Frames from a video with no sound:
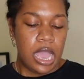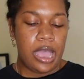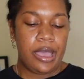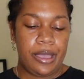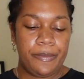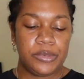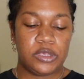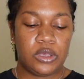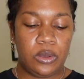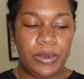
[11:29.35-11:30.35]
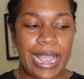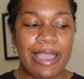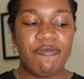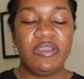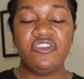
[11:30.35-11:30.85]
but
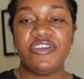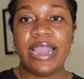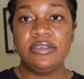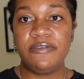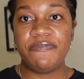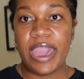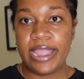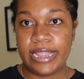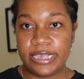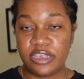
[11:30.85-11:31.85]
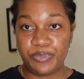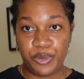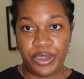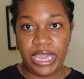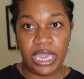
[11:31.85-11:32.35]
I've been trying to find a
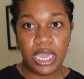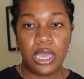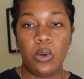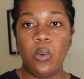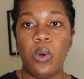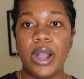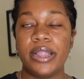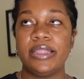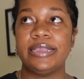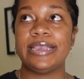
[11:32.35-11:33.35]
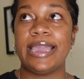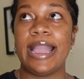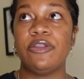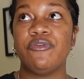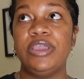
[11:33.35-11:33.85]
spray, one that I
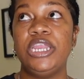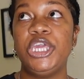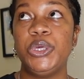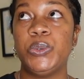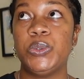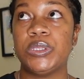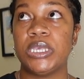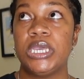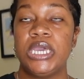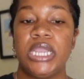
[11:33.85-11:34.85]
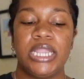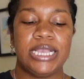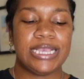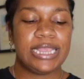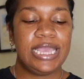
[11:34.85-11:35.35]
can really use
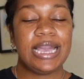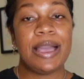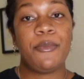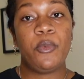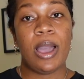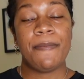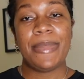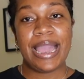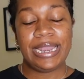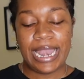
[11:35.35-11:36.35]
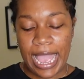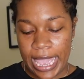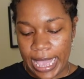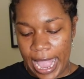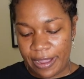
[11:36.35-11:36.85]
that I think I might
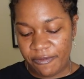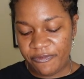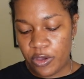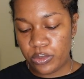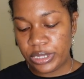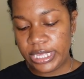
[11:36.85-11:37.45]
like. And I found